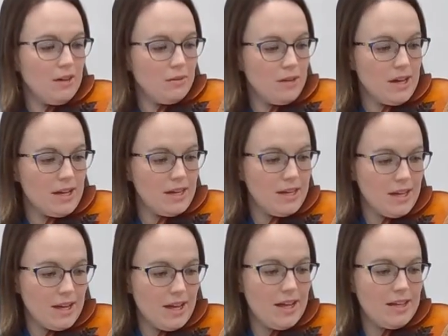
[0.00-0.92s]
Ready,
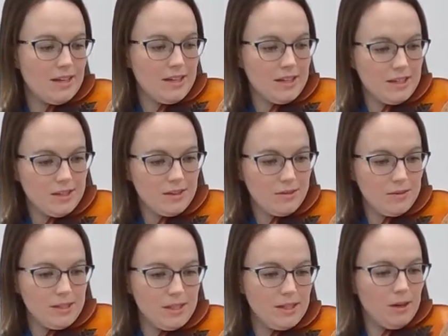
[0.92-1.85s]
and here
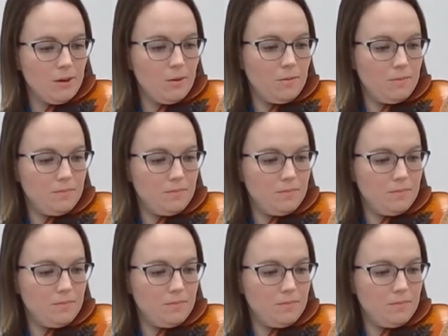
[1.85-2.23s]
we go.